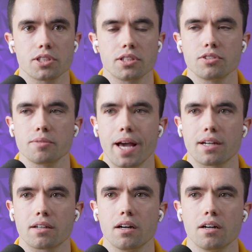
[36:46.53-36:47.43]
It was a
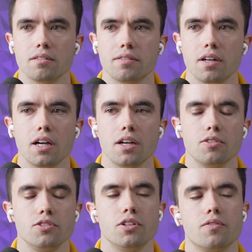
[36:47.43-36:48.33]
matter of,
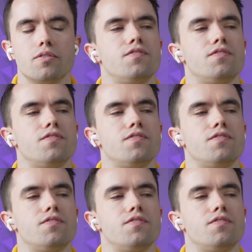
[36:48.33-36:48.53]
you know,